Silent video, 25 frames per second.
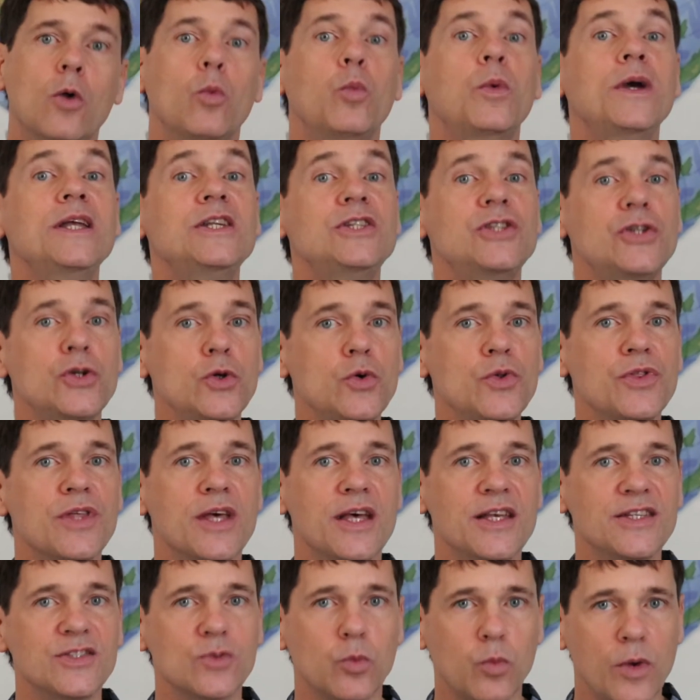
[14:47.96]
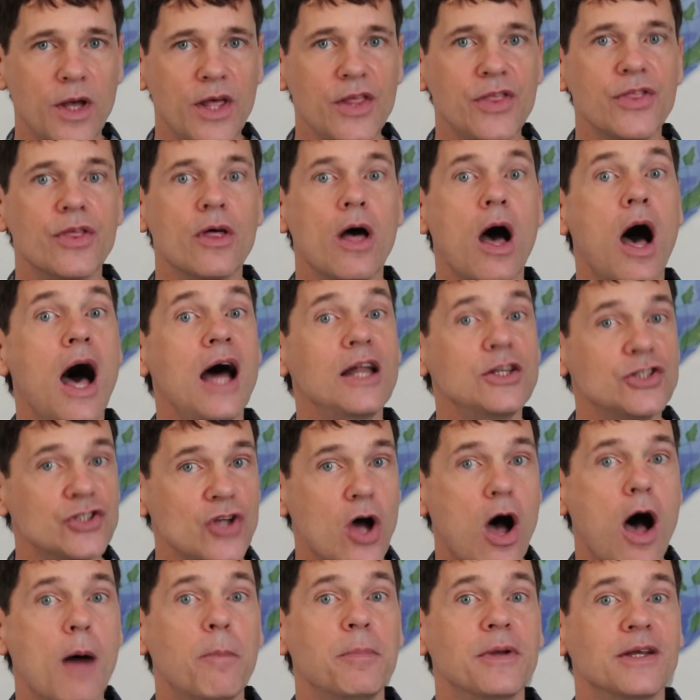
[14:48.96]
We do this with a
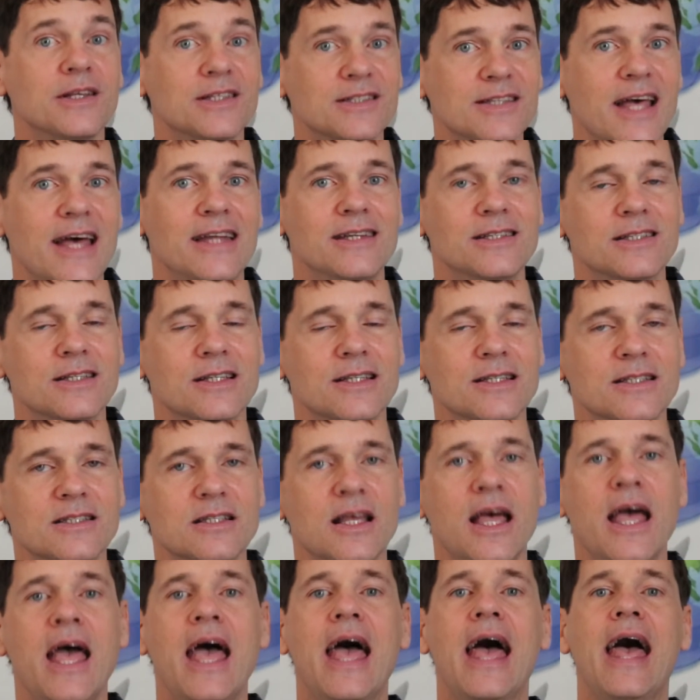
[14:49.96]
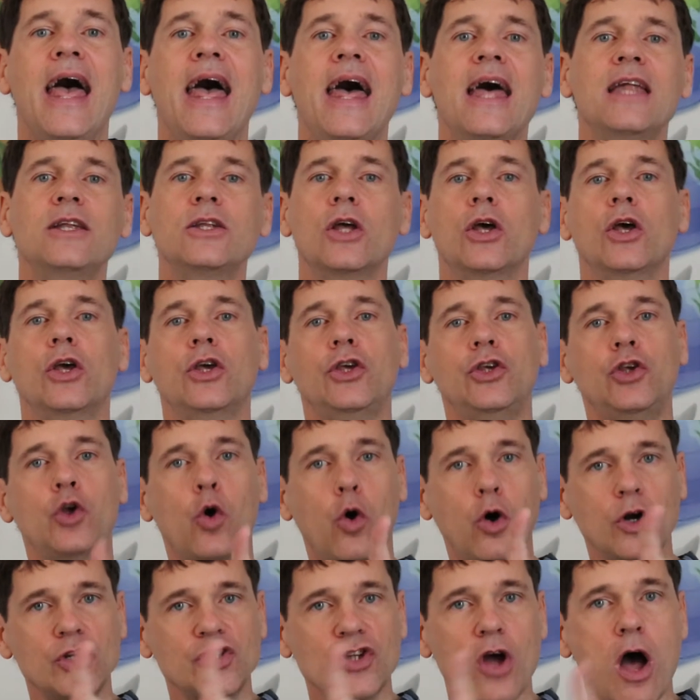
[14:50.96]
topic sentence. And
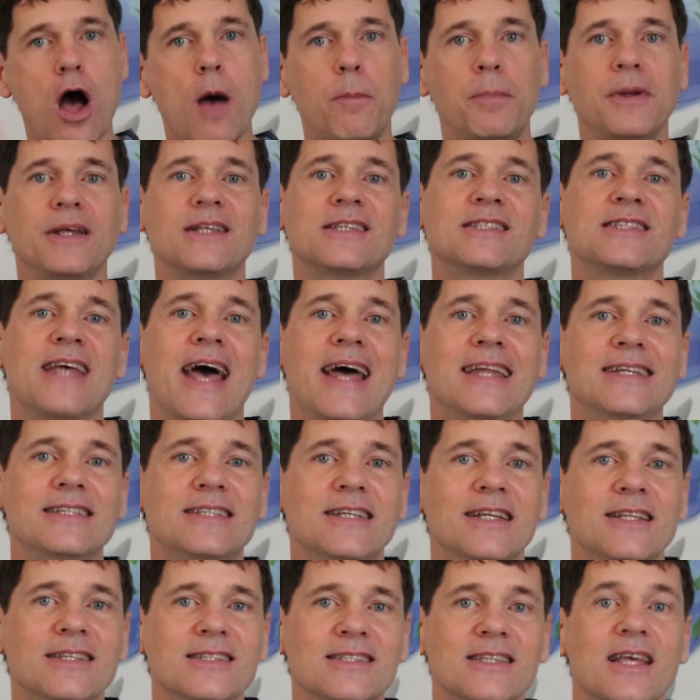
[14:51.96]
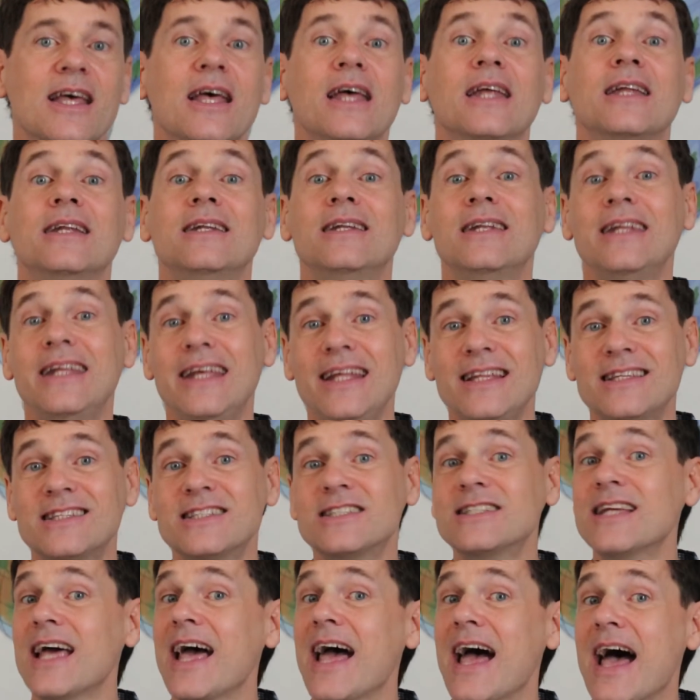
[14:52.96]
your topic sentence needs
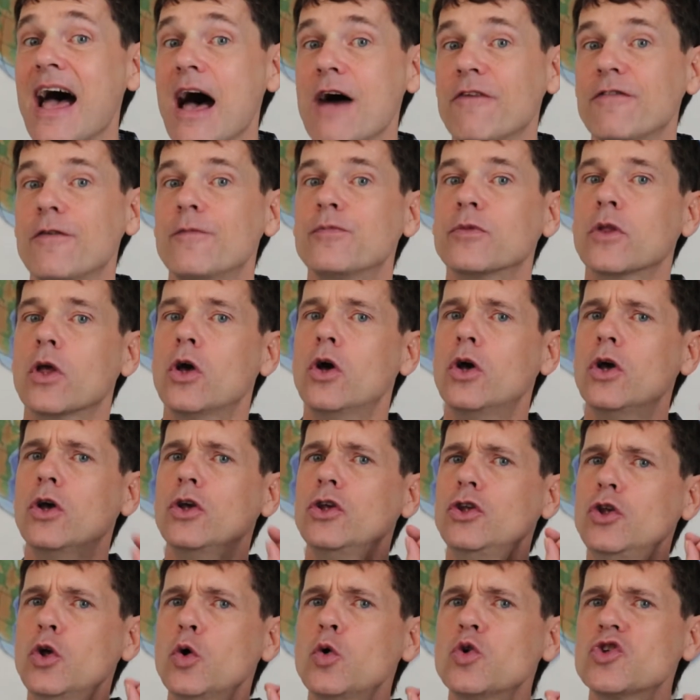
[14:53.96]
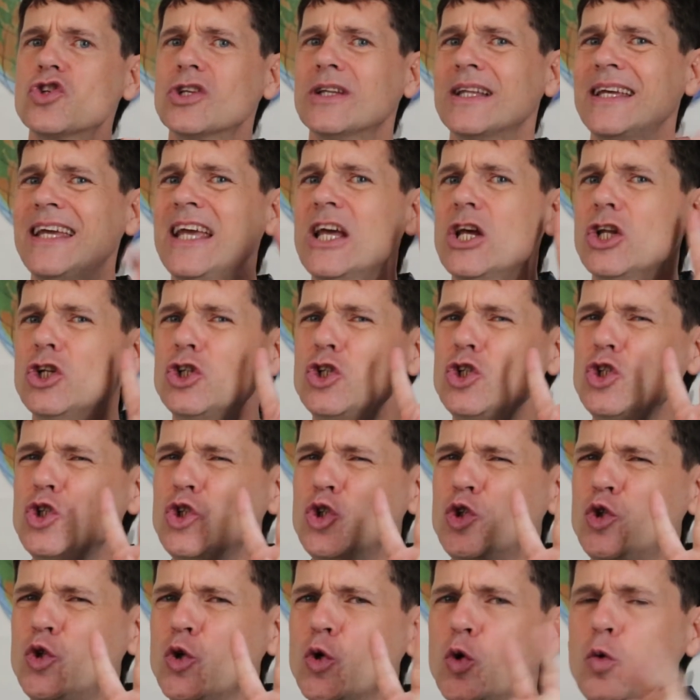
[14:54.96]
to have usually
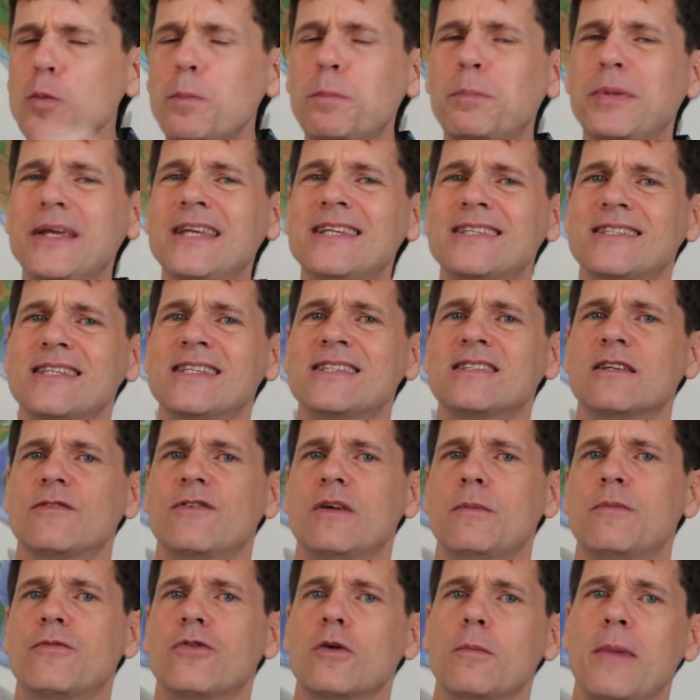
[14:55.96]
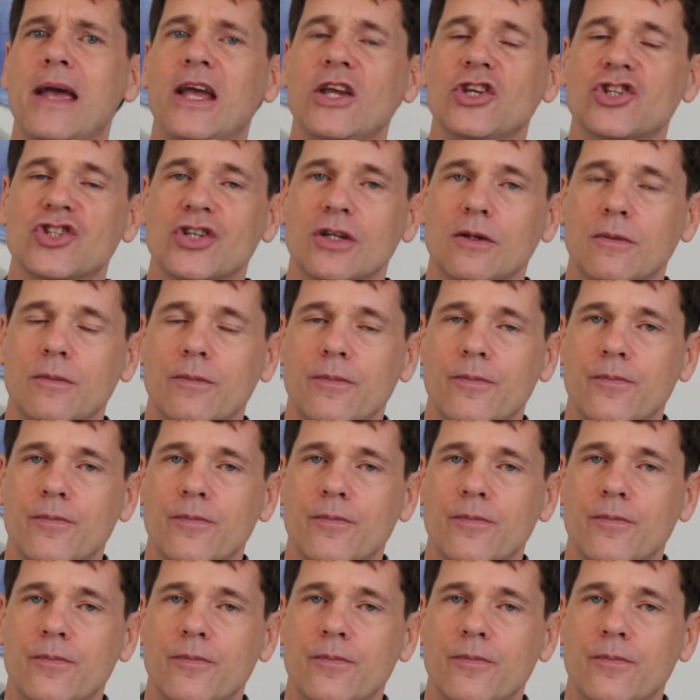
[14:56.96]
2 pieces of information.